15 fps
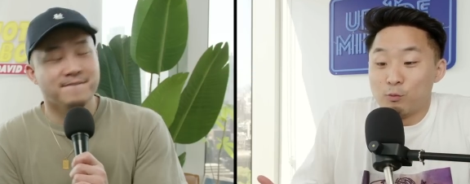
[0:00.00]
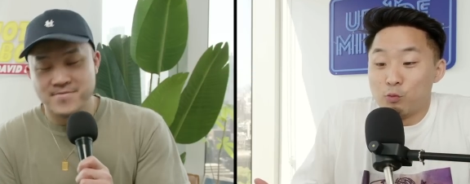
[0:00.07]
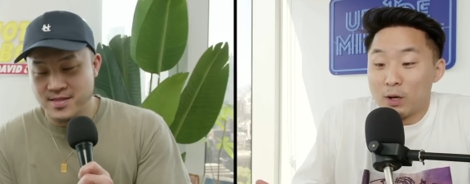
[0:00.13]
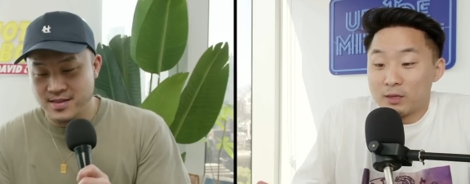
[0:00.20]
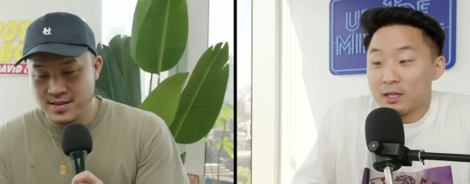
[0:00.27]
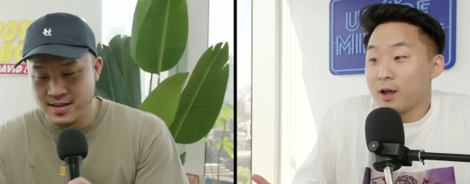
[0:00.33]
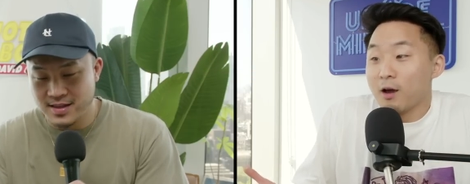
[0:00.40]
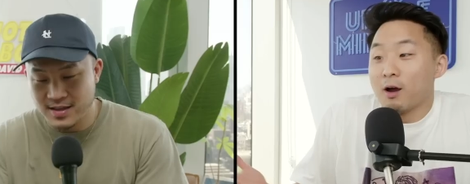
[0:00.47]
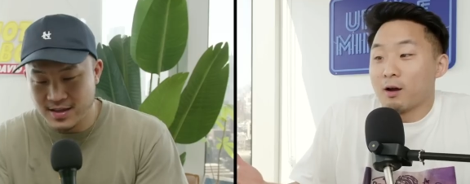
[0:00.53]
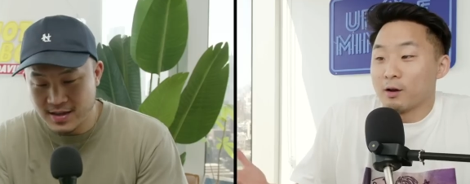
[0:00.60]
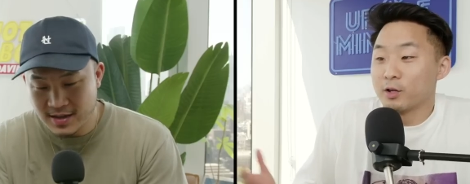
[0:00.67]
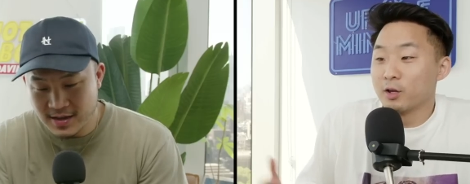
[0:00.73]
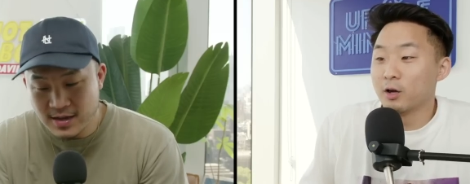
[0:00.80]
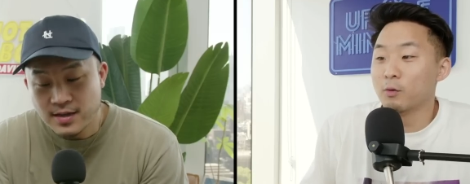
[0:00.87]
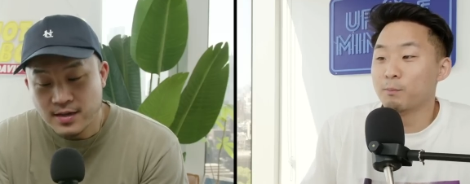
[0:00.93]
Speaker 1: what they are, you
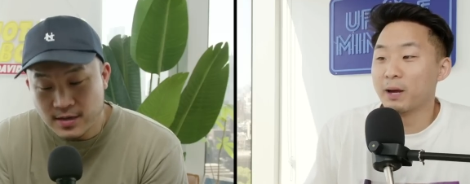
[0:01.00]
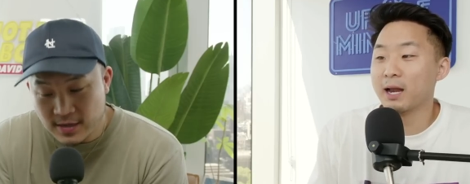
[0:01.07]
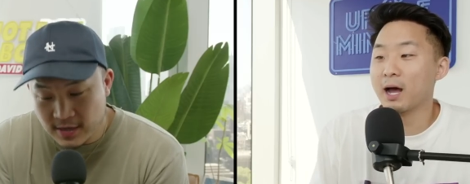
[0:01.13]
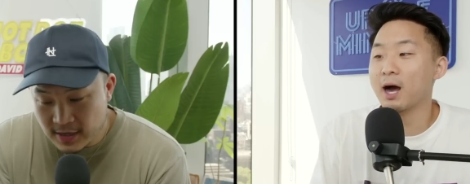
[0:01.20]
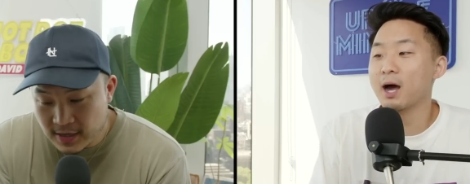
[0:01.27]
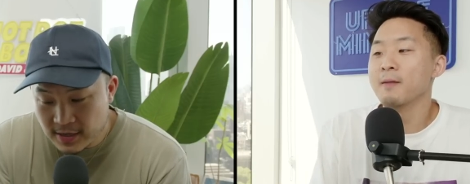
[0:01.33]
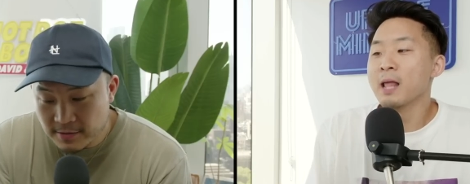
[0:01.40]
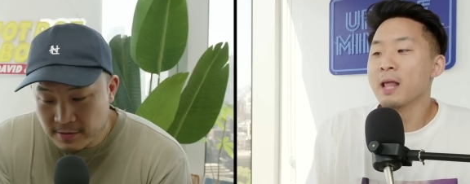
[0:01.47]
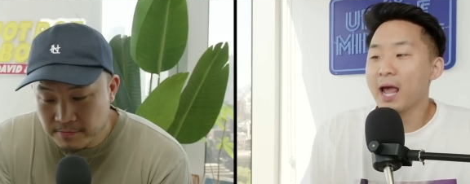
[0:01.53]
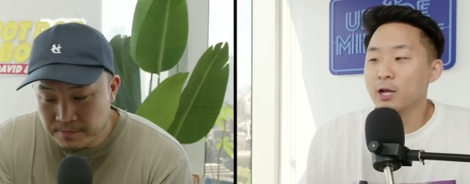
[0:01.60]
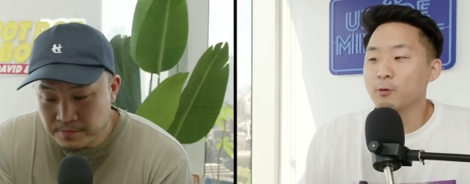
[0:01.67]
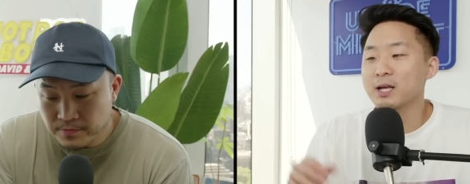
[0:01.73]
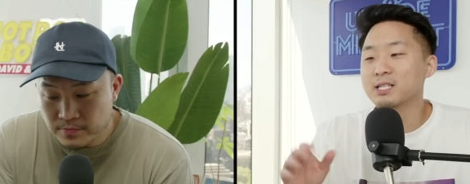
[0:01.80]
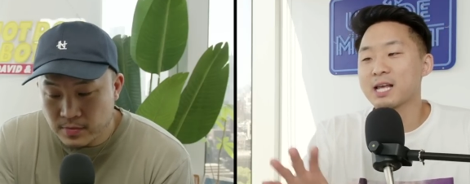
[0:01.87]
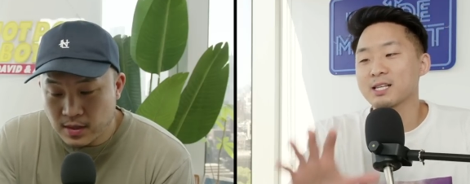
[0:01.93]
know? But uh,
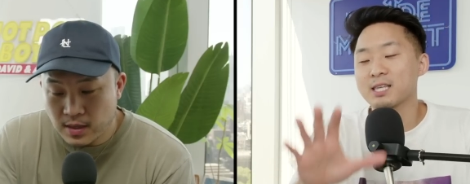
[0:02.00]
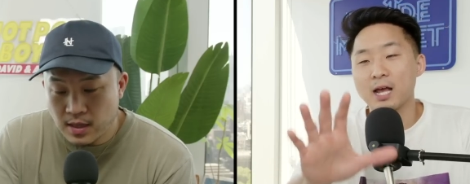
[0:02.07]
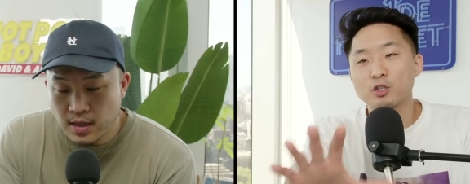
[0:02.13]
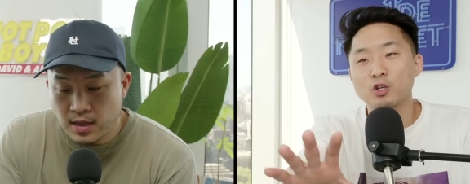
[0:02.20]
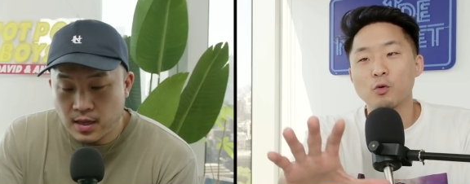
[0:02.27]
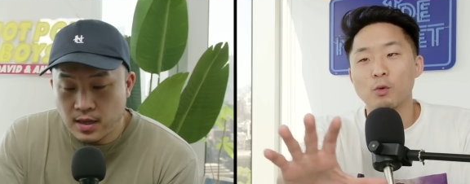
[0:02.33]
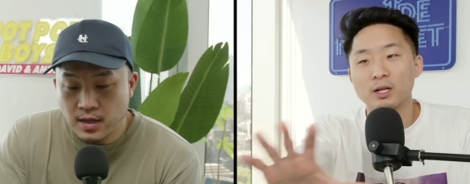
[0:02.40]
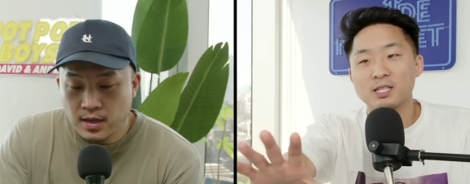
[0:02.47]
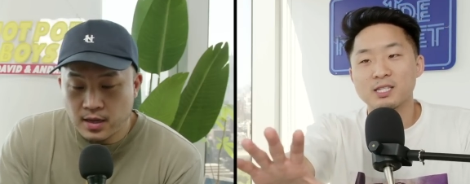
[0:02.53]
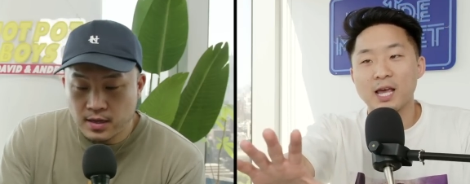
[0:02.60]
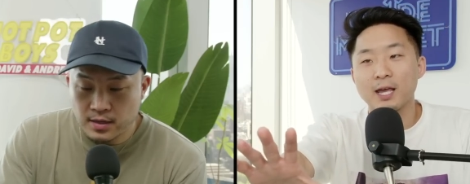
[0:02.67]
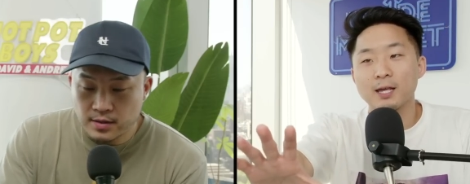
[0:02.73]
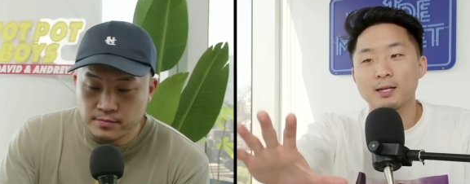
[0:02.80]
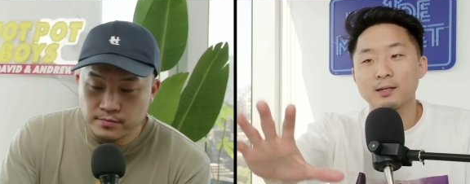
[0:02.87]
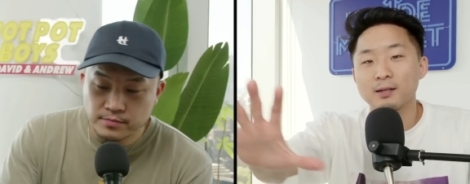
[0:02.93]
anyways, guys, I do want to
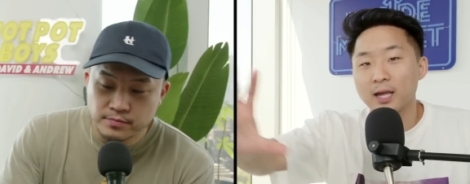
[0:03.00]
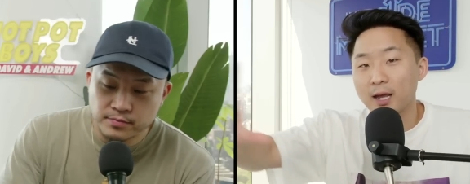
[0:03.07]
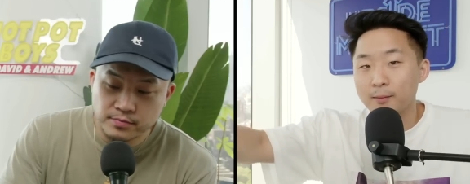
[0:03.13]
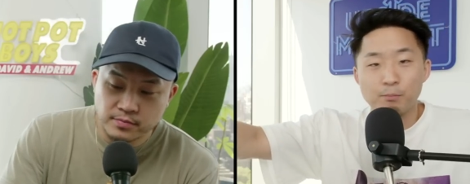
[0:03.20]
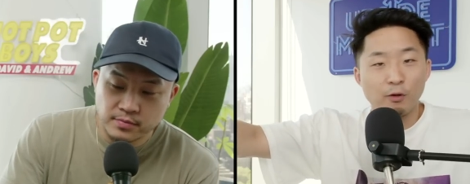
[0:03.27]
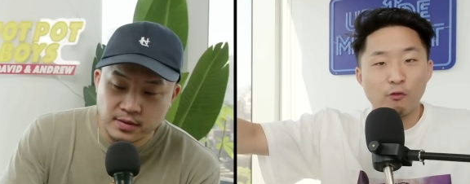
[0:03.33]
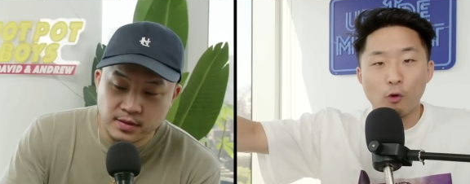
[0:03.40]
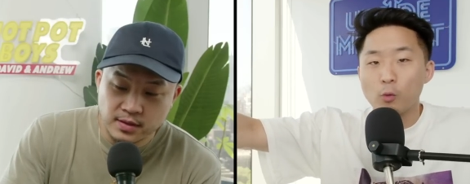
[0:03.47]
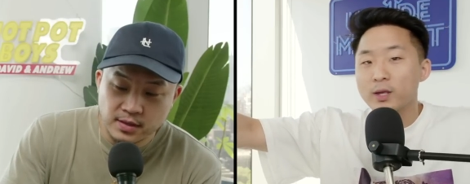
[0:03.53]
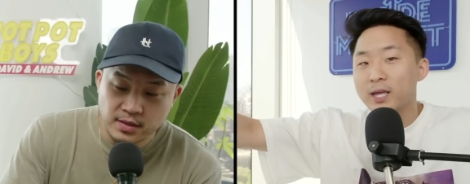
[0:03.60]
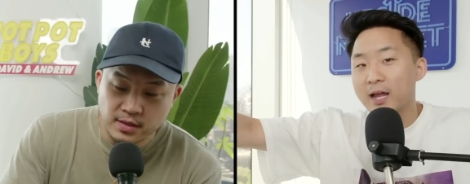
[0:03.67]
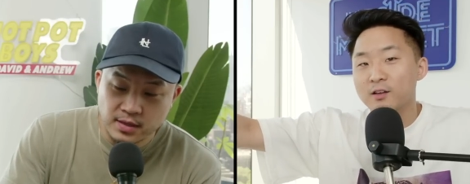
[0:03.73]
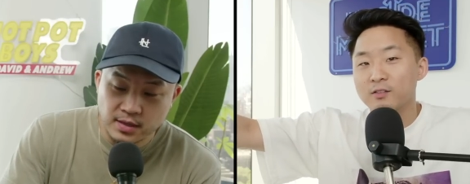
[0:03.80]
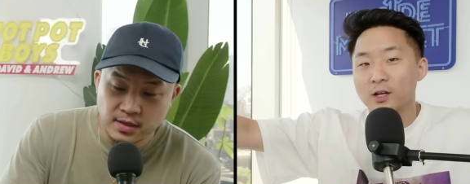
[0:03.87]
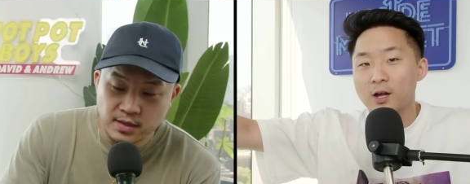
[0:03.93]
say, get, before we get
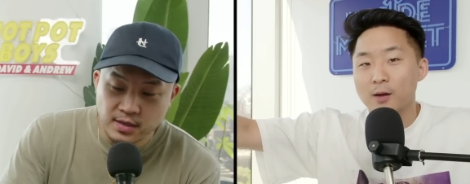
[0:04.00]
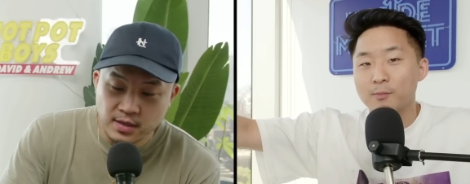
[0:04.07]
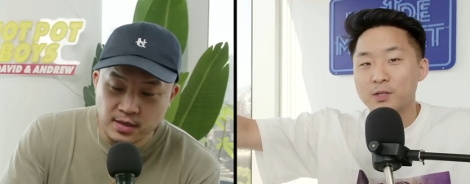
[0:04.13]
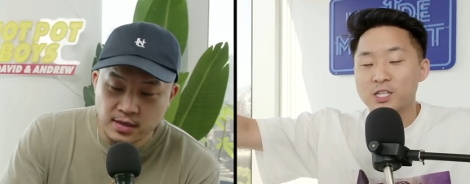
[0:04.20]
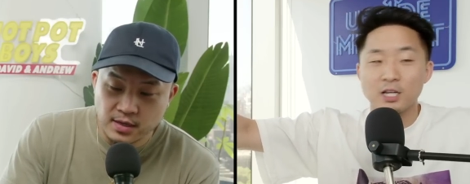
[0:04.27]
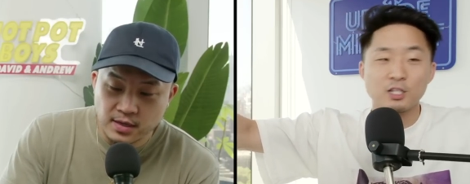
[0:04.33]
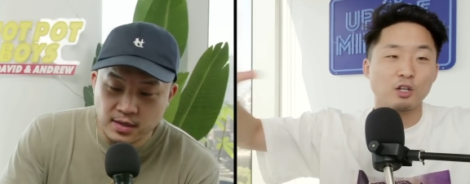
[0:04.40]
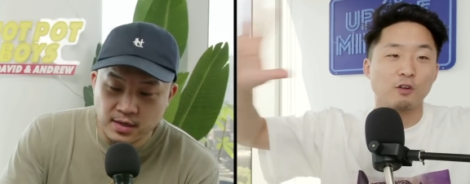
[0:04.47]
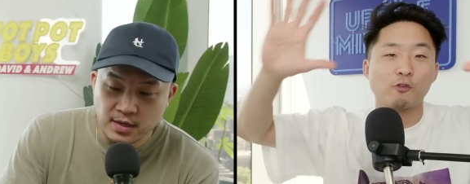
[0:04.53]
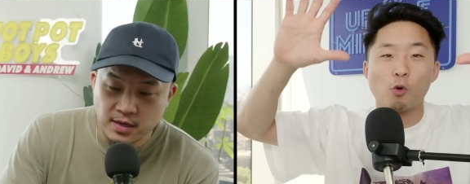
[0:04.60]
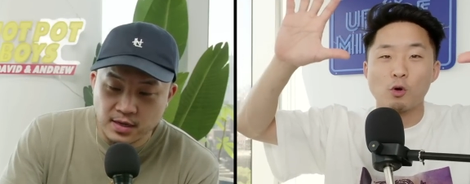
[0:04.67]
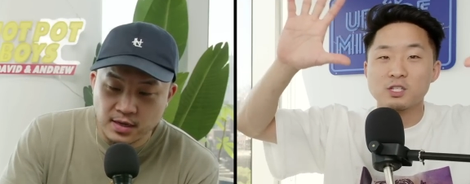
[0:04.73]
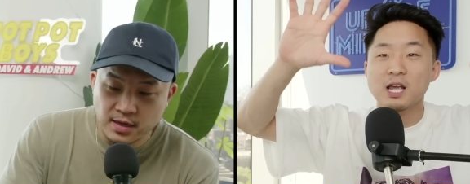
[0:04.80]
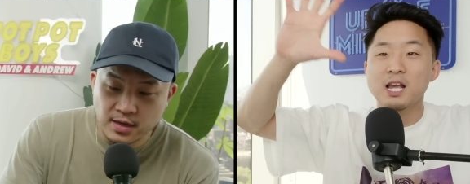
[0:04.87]
into the comment section, of course,